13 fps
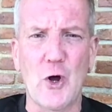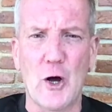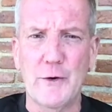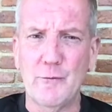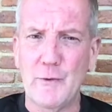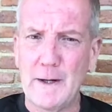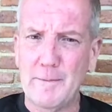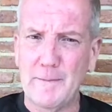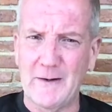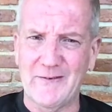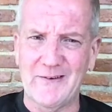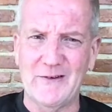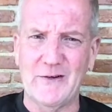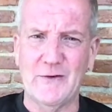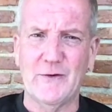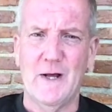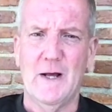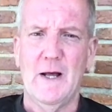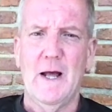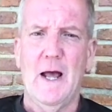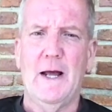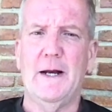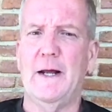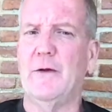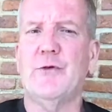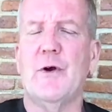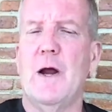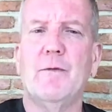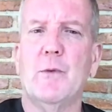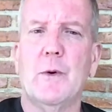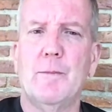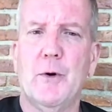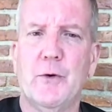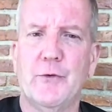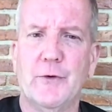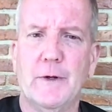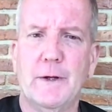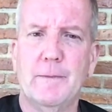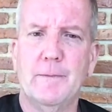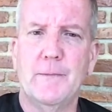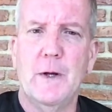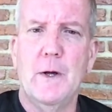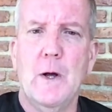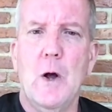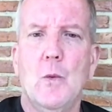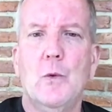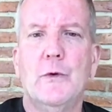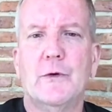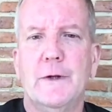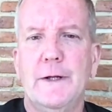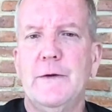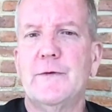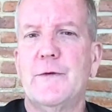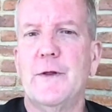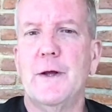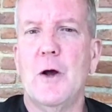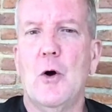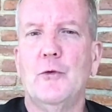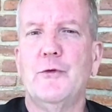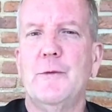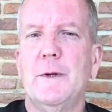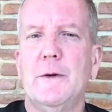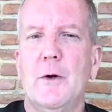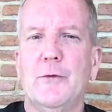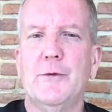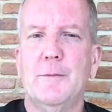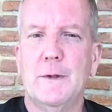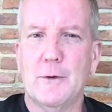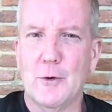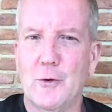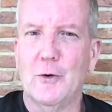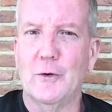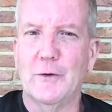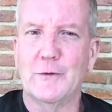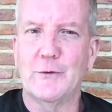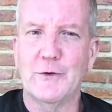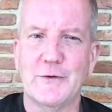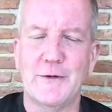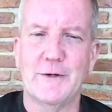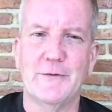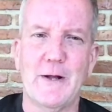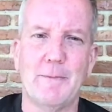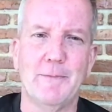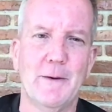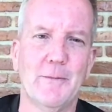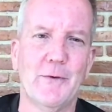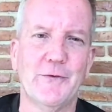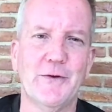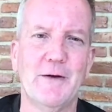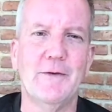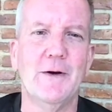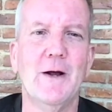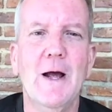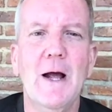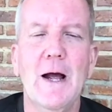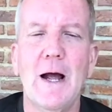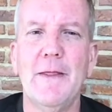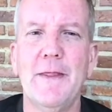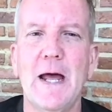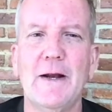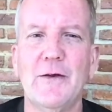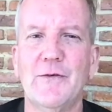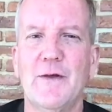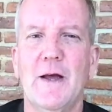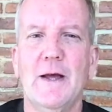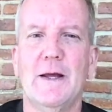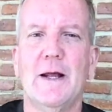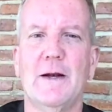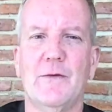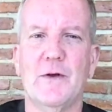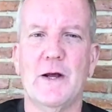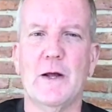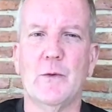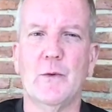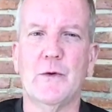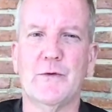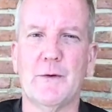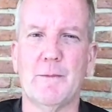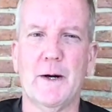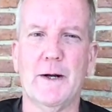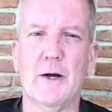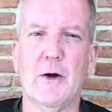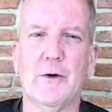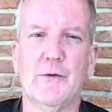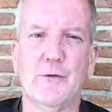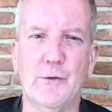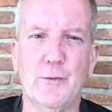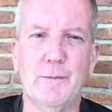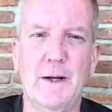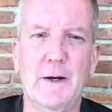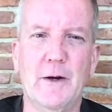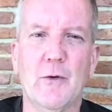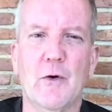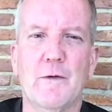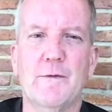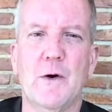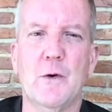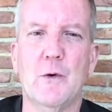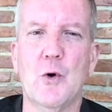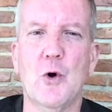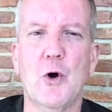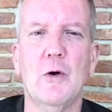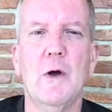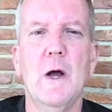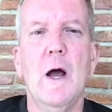unread messages and answer everyone personally, which leads to the ultimate goal, which is step number 7, and that is getting together with somebody on a Zoom meeting or a phone call,